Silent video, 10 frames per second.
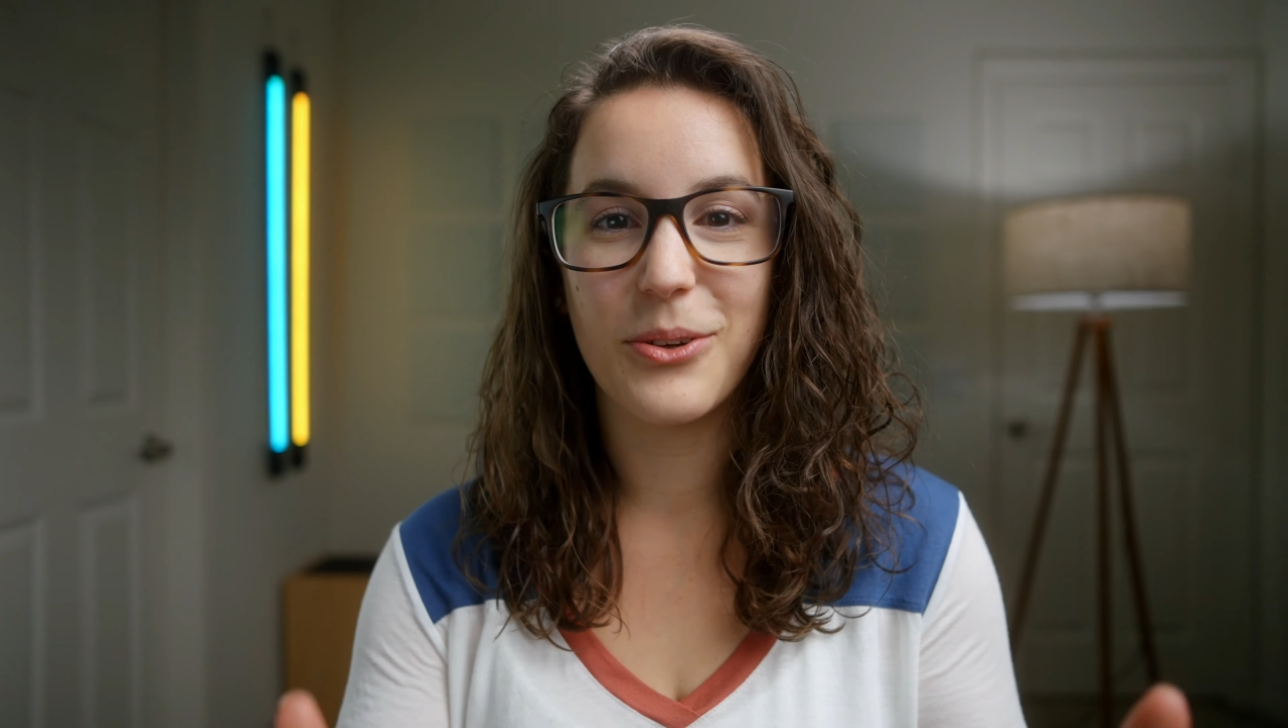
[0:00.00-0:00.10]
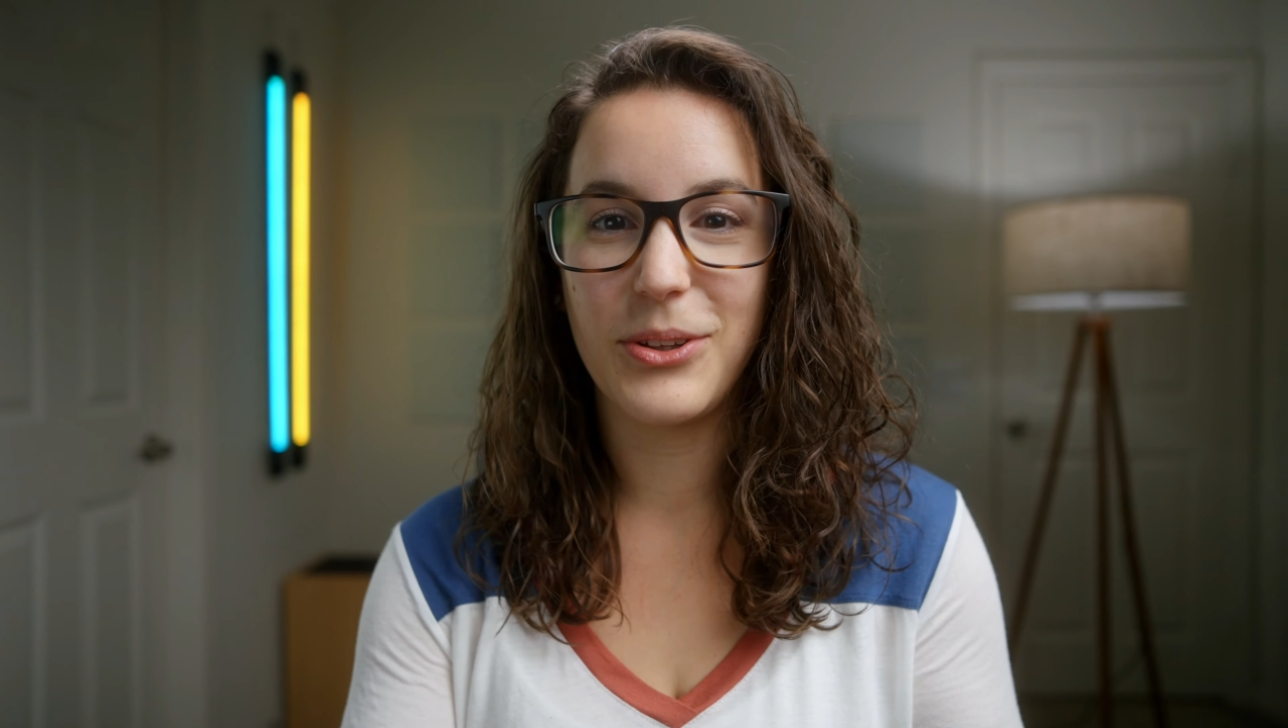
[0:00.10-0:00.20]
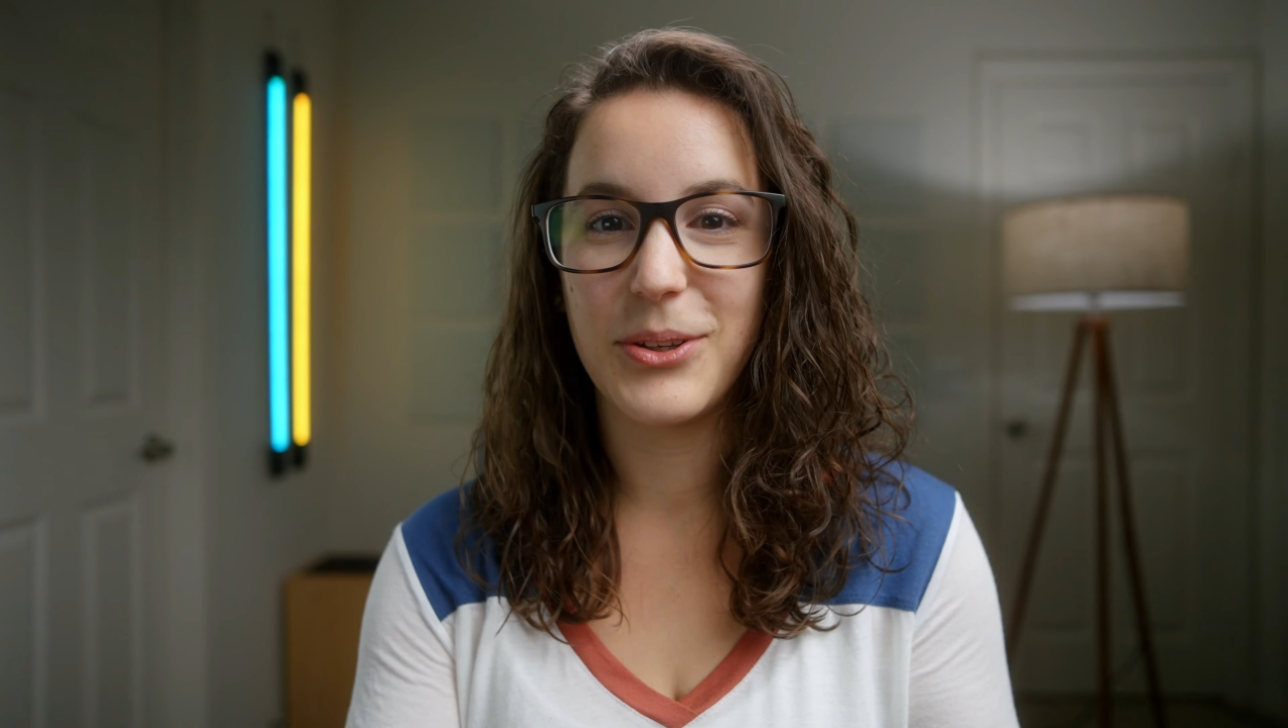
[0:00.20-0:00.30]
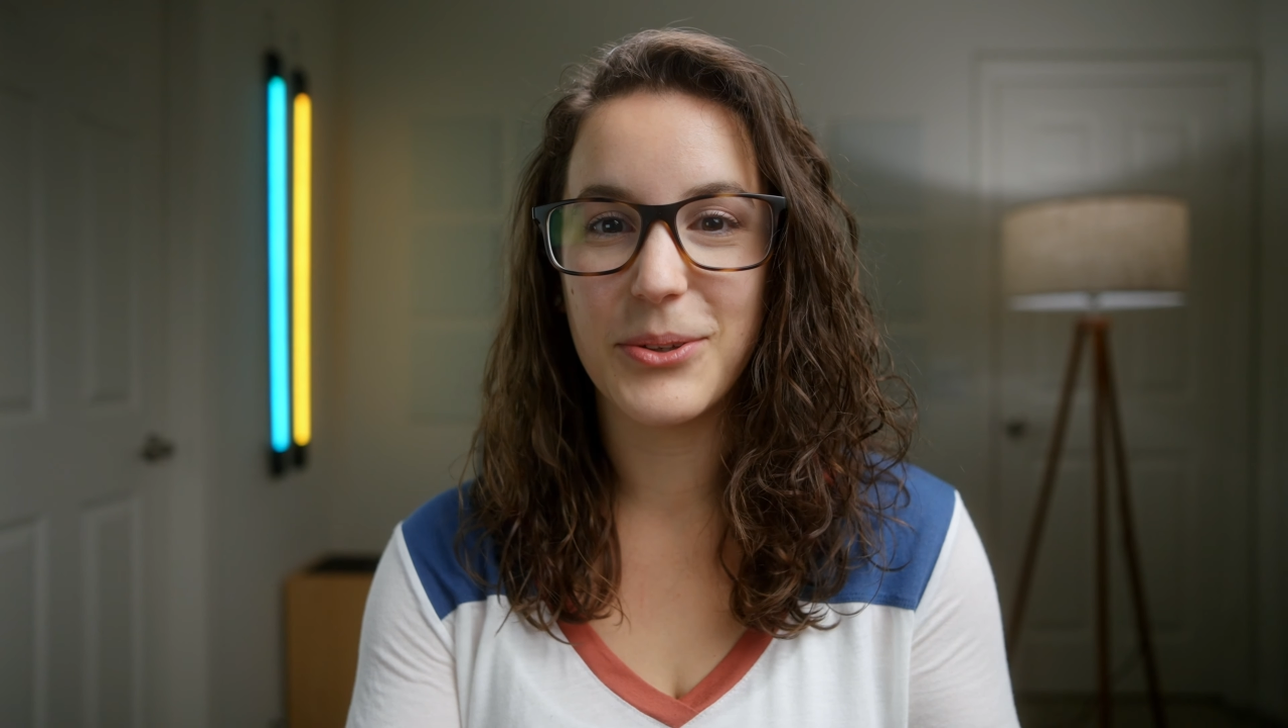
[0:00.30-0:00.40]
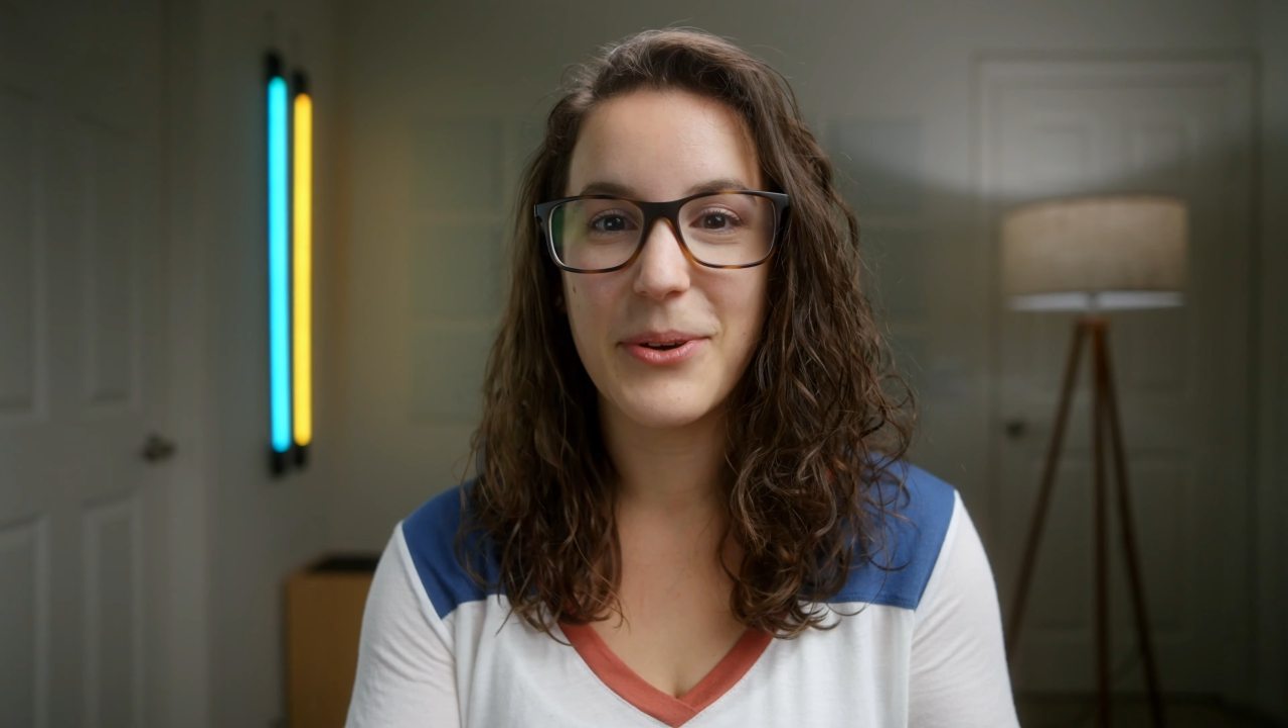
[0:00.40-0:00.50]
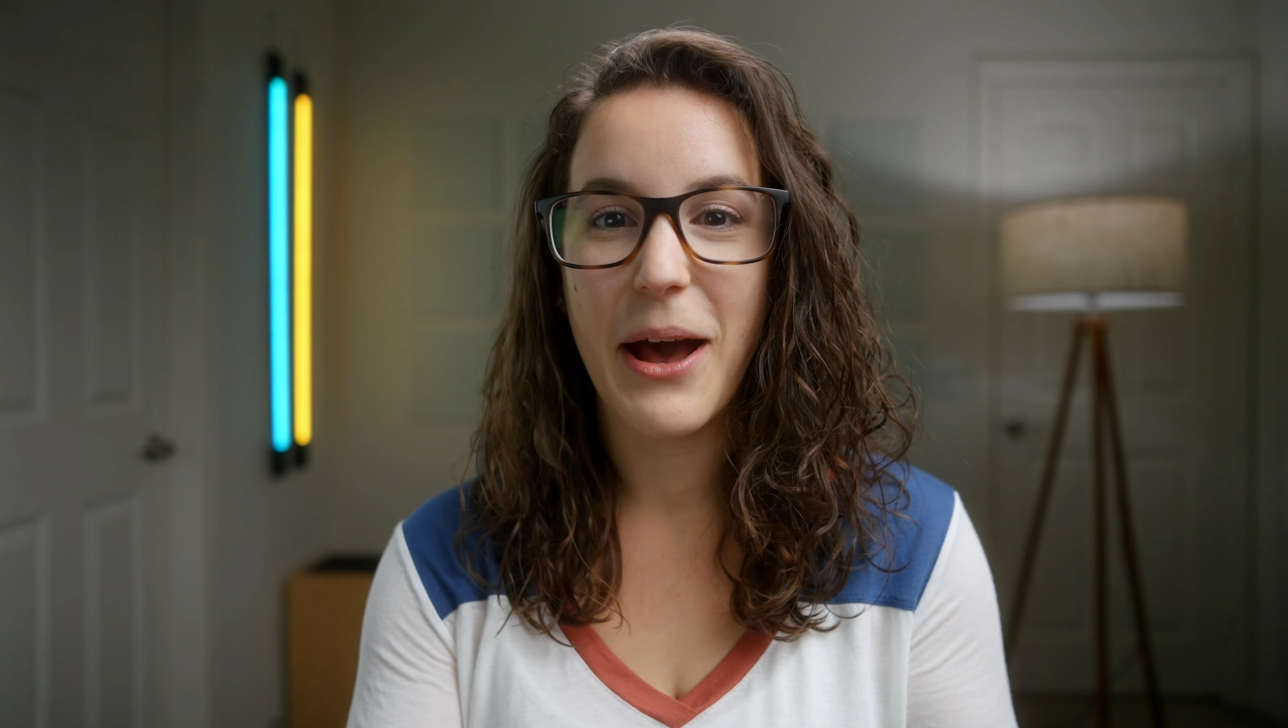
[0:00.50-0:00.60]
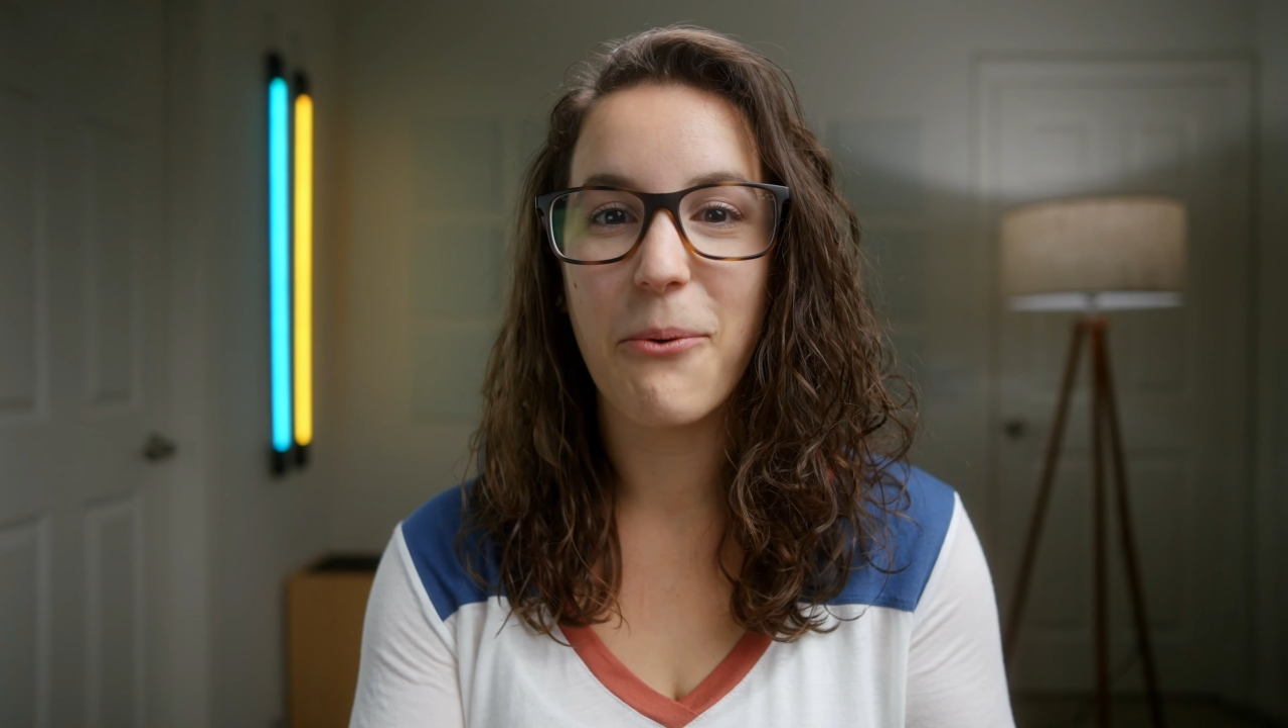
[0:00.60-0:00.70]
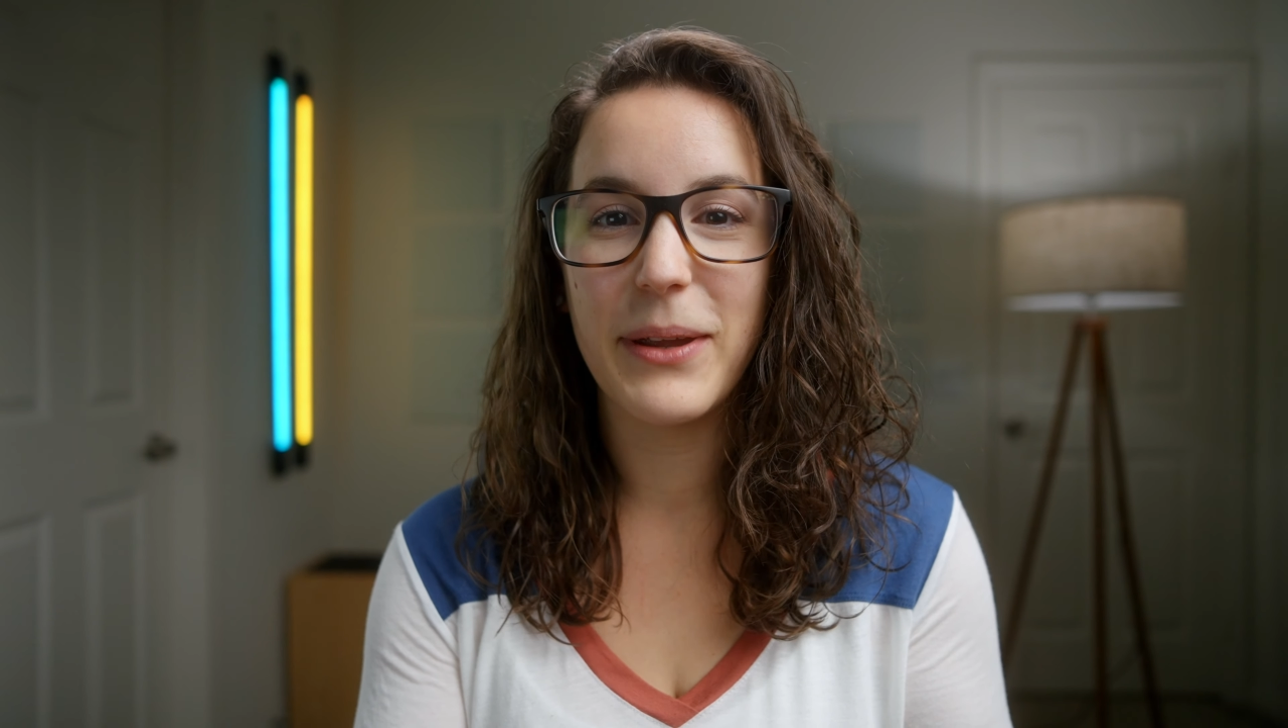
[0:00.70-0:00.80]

you how